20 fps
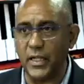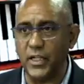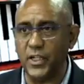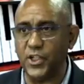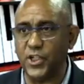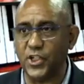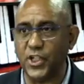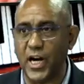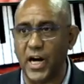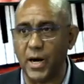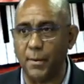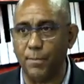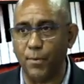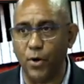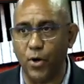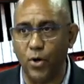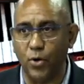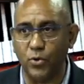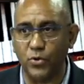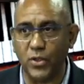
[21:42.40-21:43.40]
sharp
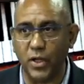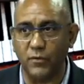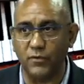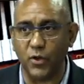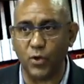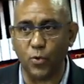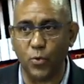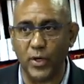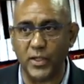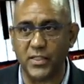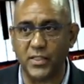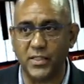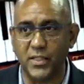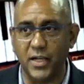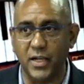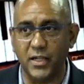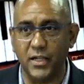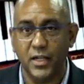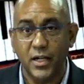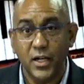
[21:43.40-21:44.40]
out of the
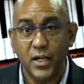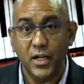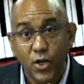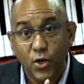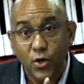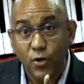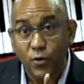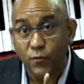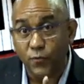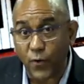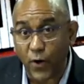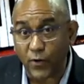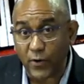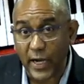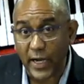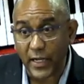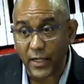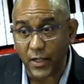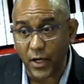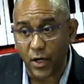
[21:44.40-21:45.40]
question for
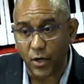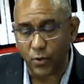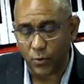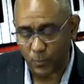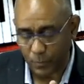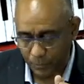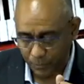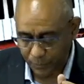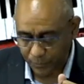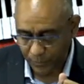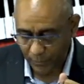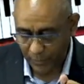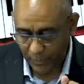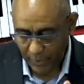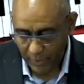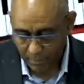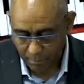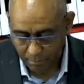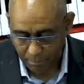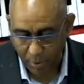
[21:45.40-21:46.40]
right now.
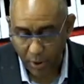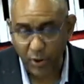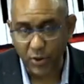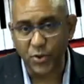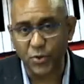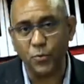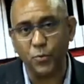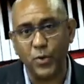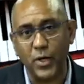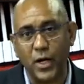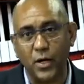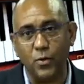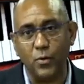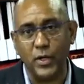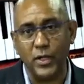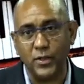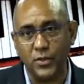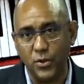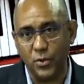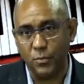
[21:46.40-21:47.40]
But we are going
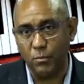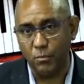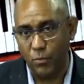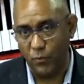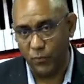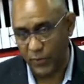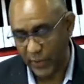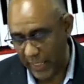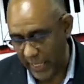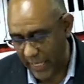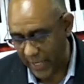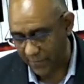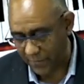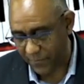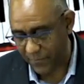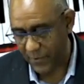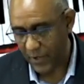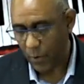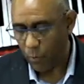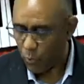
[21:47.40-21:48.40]
to move to F.
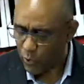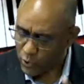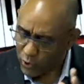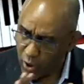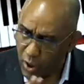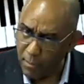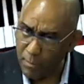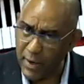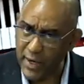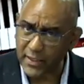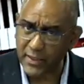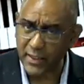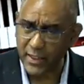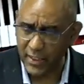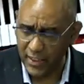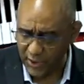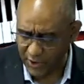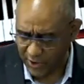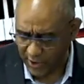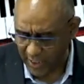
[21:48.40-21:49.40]
We come back to E
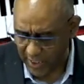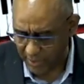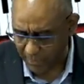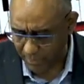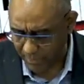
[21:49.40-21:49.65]
sharp.